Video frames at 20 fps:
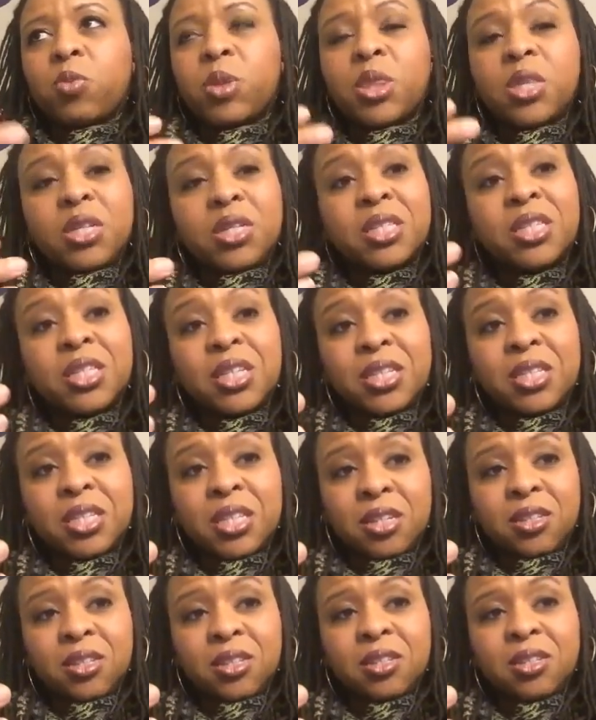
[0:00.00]
these
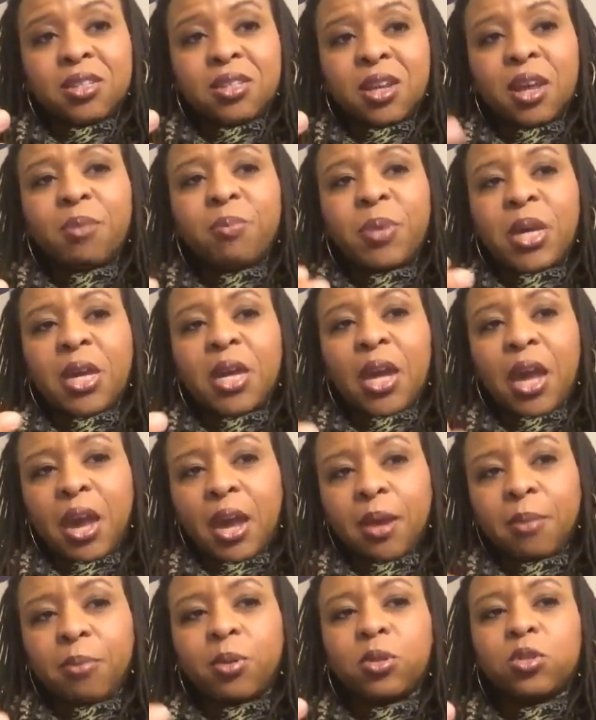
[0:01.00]
seasons and being
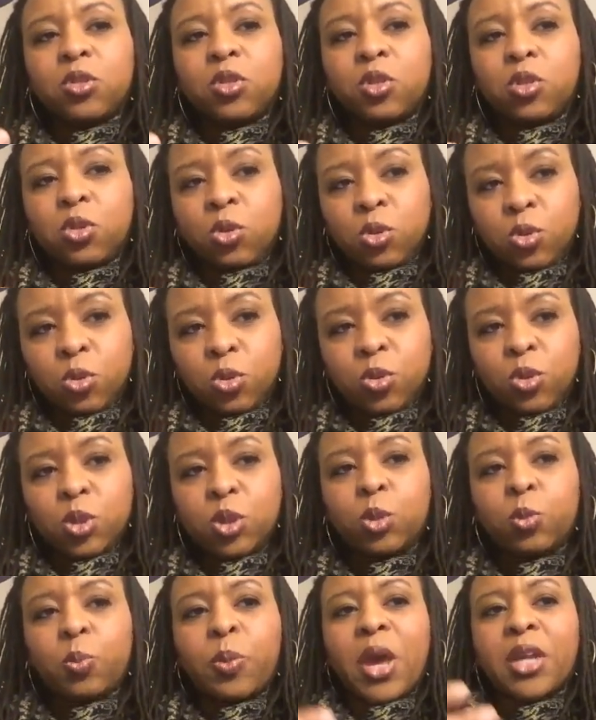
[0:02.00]
able to
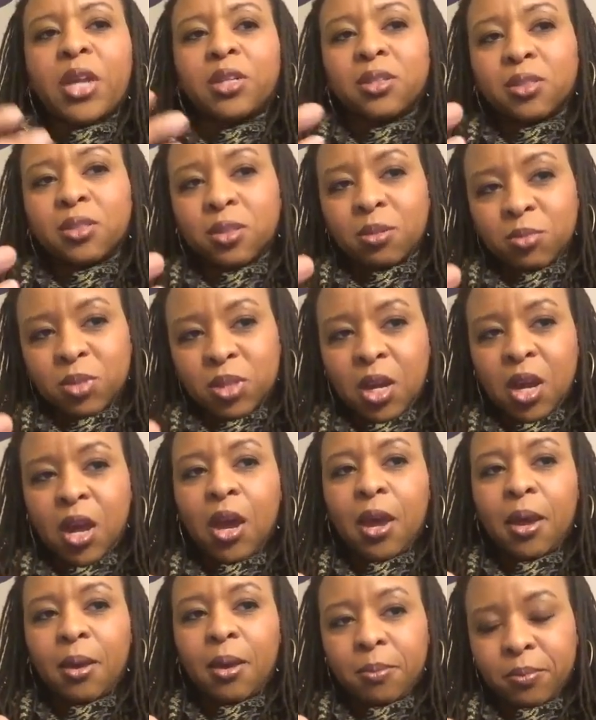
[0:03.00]
spend some
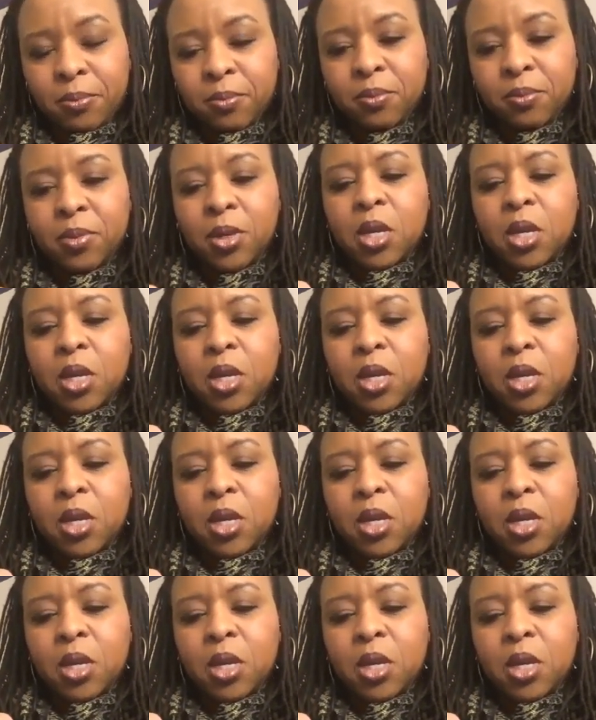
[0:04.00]
time